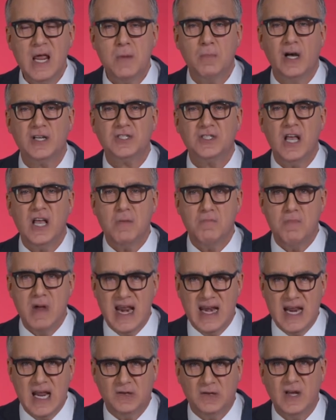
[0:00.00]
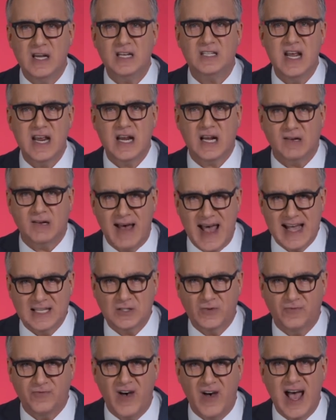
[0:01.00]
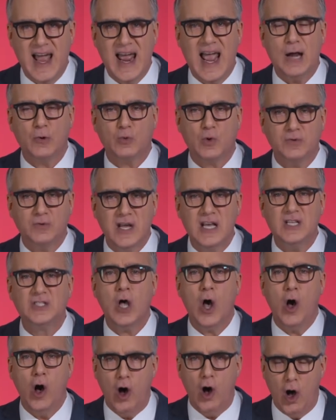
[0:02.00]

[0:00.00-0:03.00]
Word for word: he must immediately declassify and release